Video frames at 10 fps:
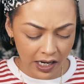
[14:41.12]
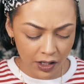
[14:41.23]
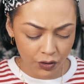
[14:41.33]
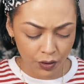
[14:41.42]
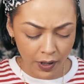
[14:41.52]

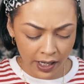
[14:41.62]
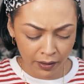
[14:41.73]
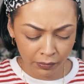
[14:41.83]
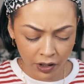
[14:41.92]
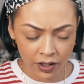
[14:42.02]
natural and
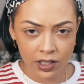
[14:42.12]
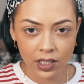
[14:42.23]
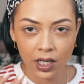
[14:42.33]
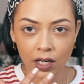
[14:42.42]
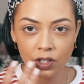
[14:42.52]
I'm going
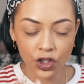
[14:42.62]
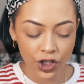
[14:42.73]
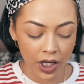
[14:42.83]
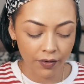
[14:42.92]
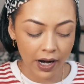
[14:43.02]
to
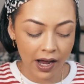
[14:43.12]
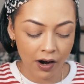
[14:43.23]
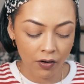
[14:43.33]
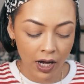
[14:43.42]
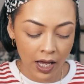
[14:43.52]
sheer it
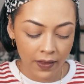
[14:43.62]
out.